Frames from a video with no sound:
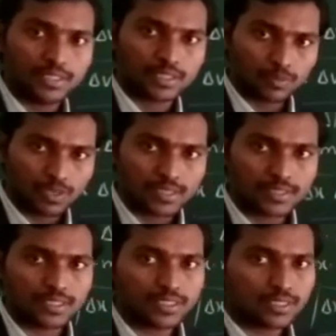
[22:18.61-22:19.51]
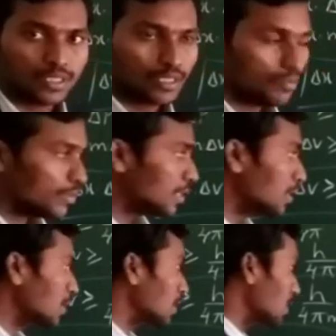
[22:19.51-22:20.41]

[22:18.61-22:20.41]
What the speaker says: Its mass is very